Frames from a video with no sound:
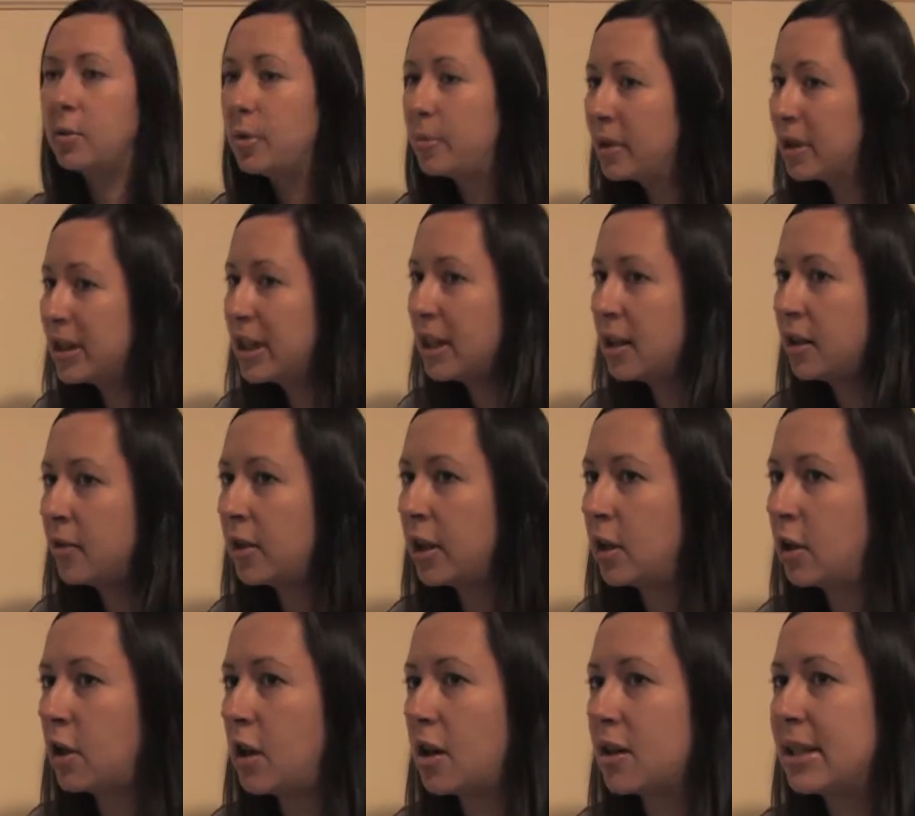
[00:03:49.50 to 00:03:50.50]
we build the
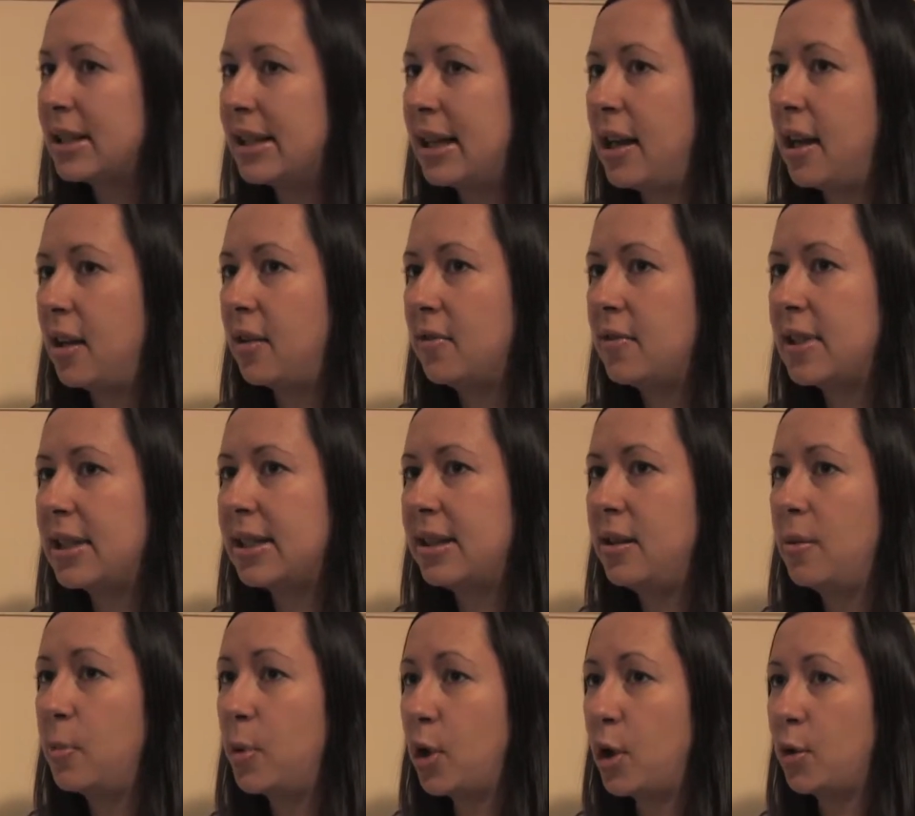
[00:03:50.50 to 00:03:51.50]
elevator ourselves,
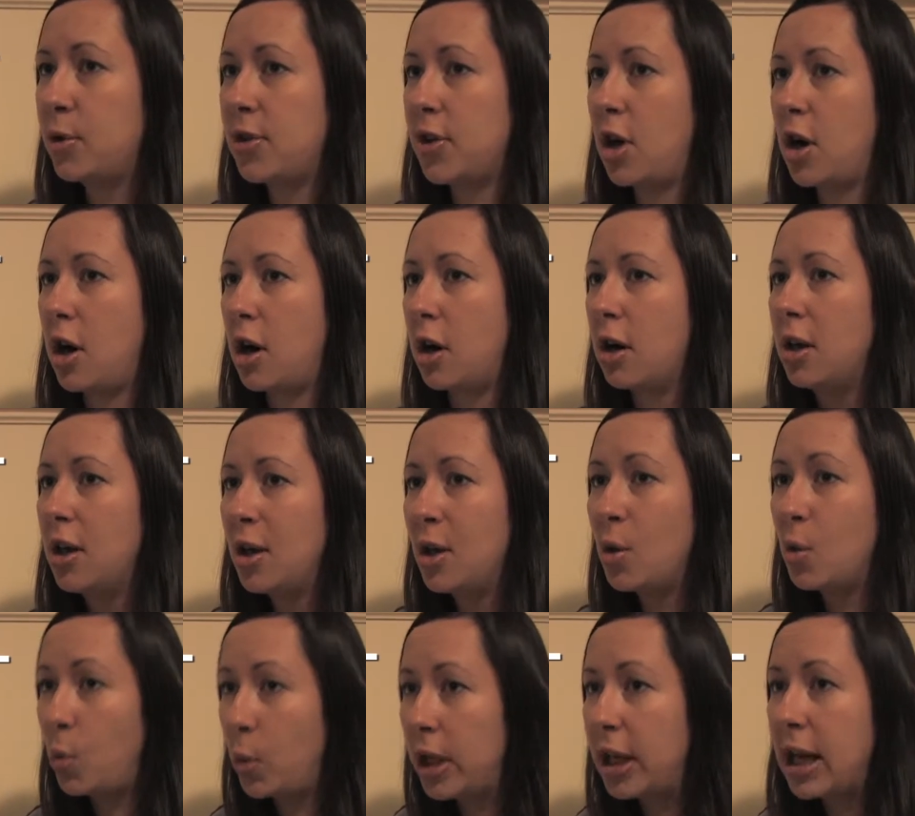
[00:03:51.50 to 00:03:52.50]
the pros are
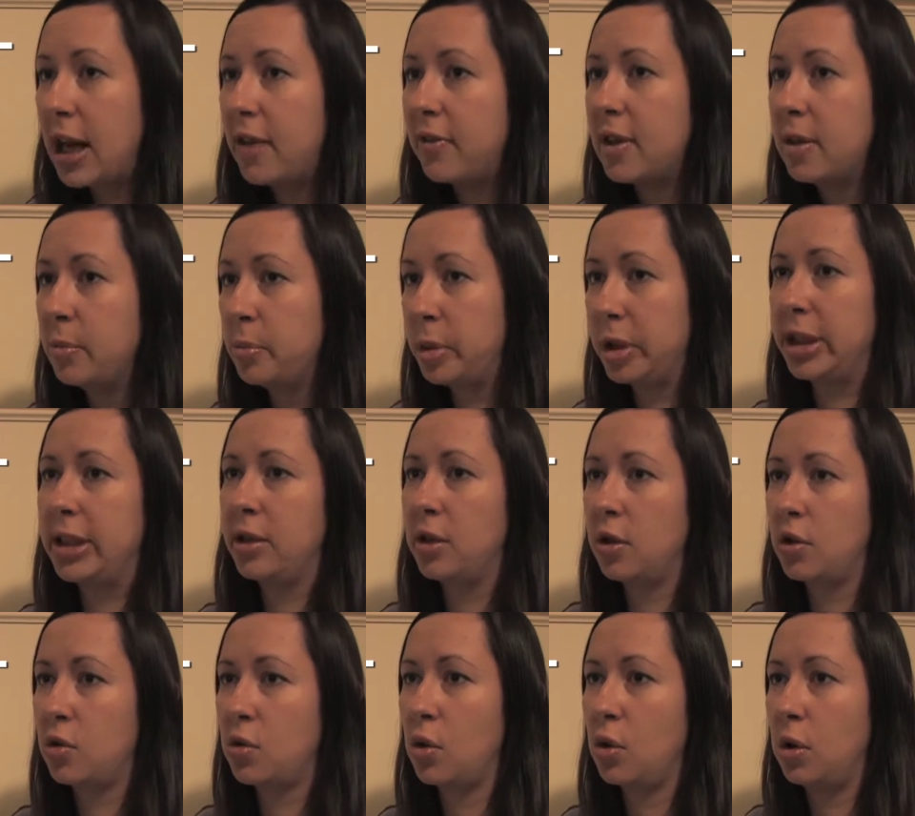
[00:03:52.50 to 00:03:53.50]
we have complete
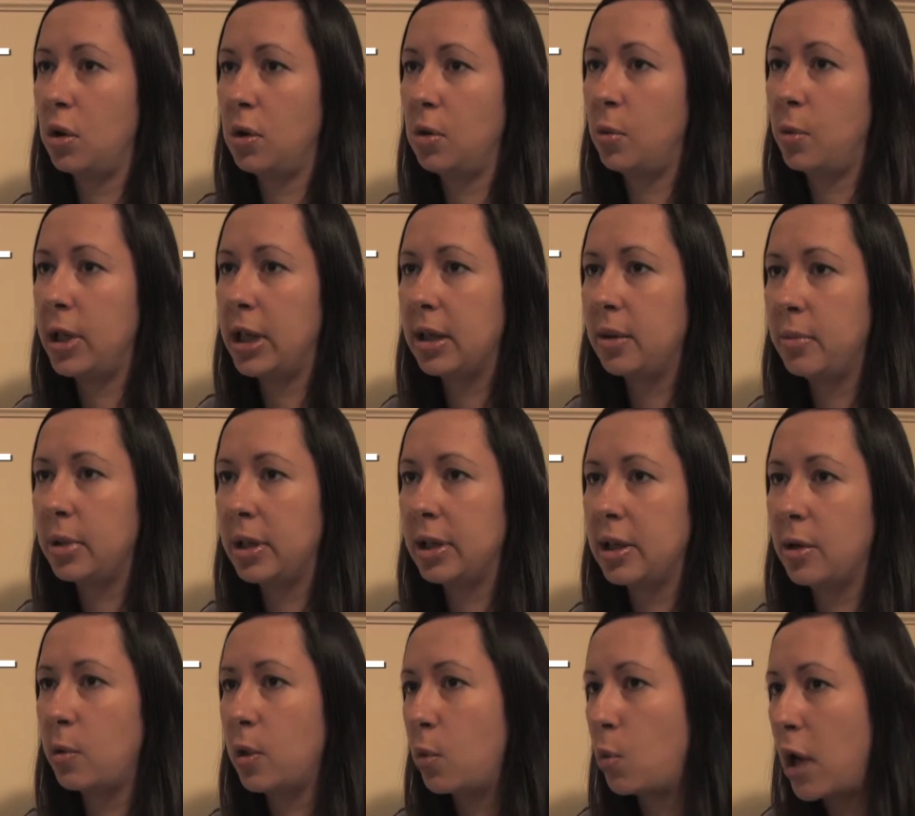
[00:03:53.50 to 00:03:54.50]
control. We can build
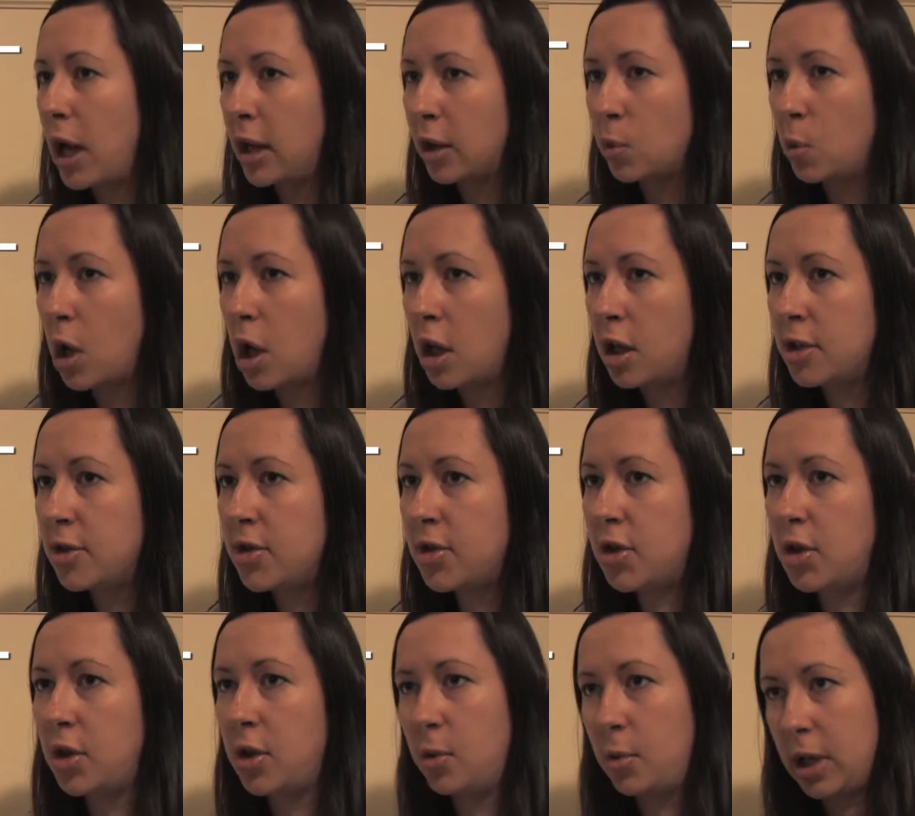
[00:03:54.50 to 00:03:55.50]
it with wild walls
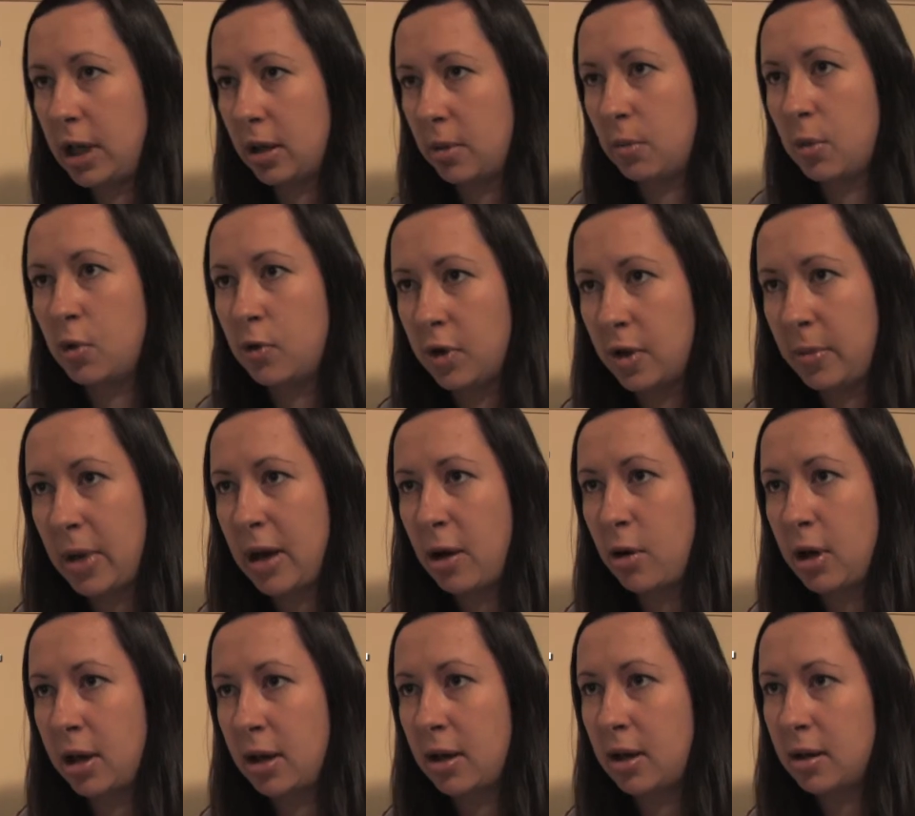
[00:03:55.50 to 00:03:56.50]
so that we can move them
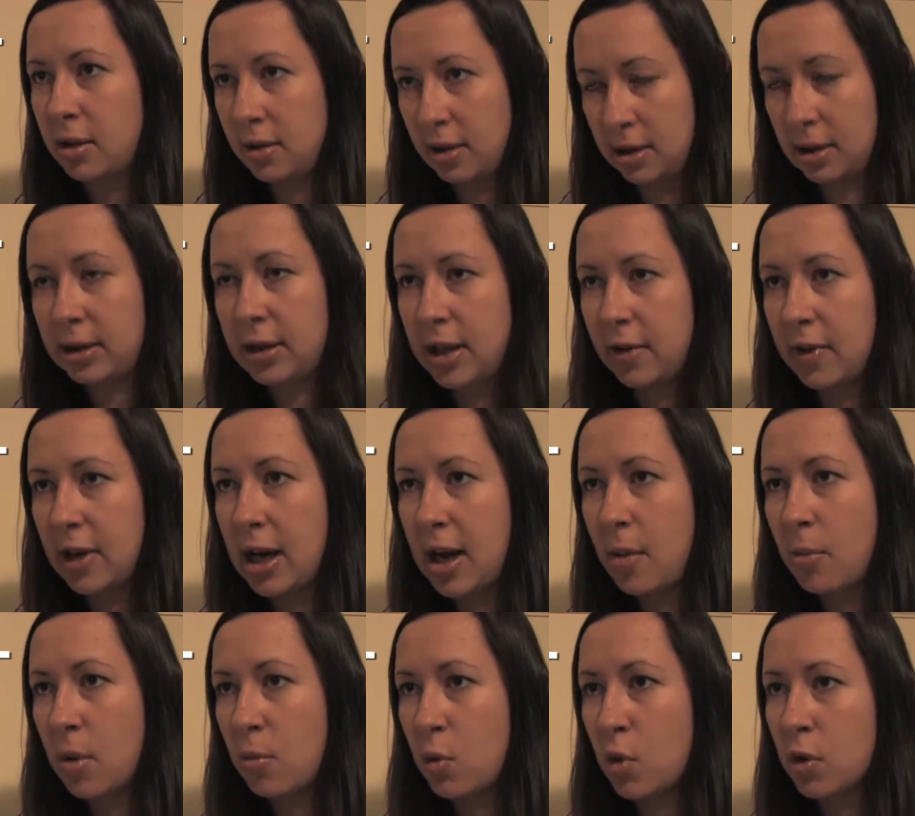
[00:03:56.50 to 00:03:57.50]
out and give the
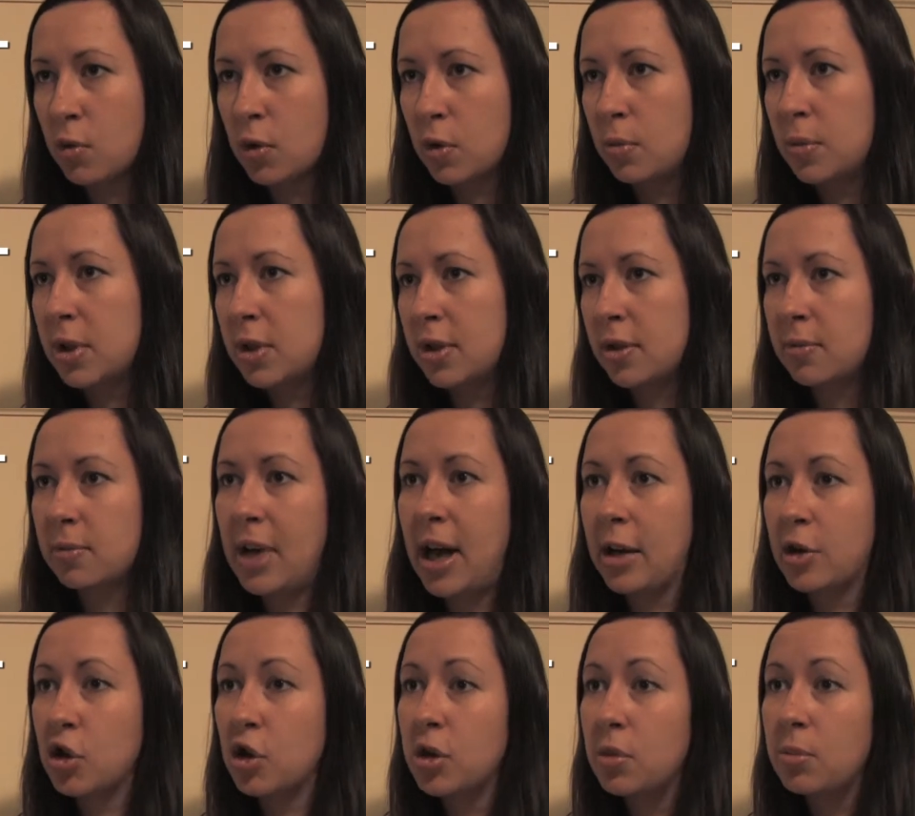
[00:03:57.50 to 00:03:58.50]
camera more room to
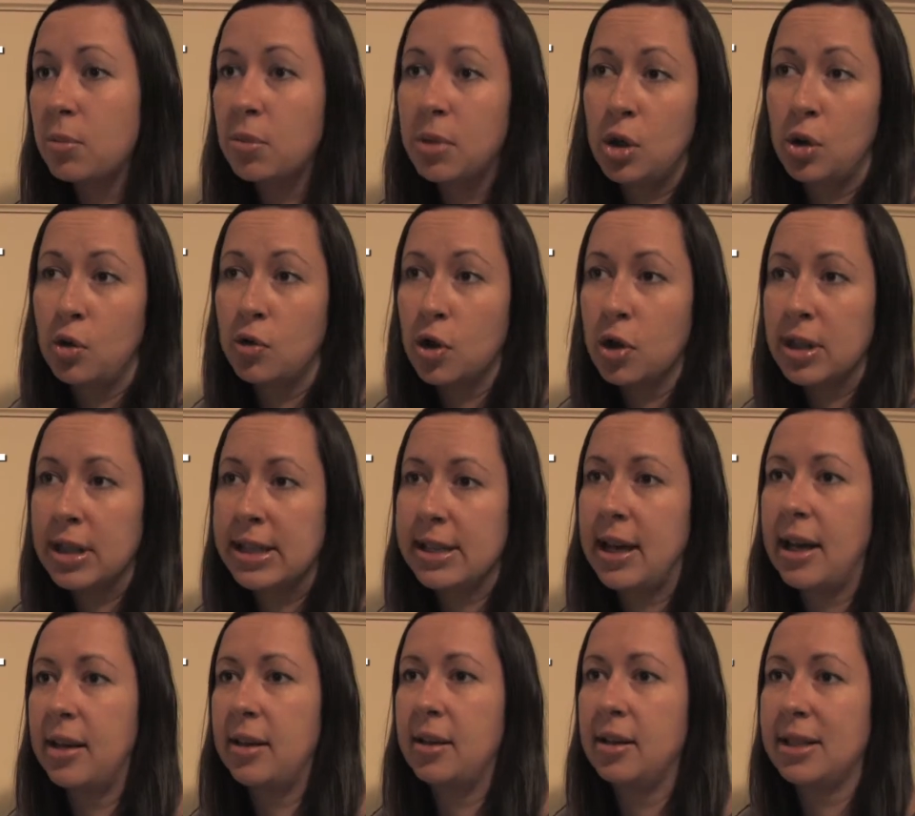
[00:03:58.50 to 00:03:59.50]
actually maneuver
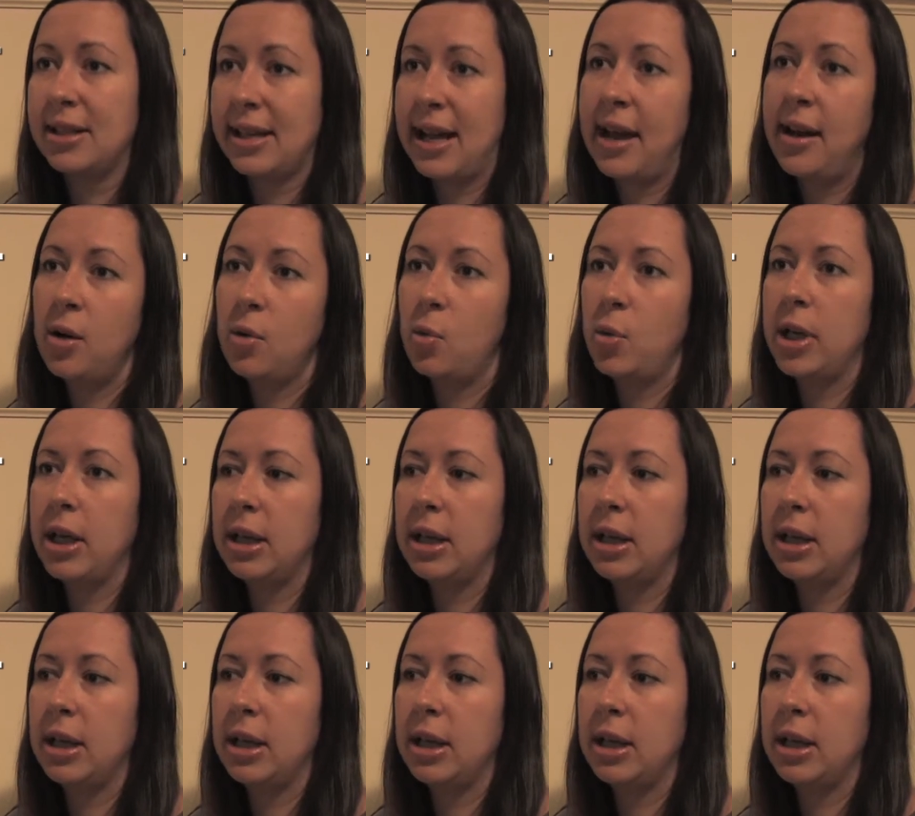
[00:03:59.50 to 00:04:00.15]
inside the set. We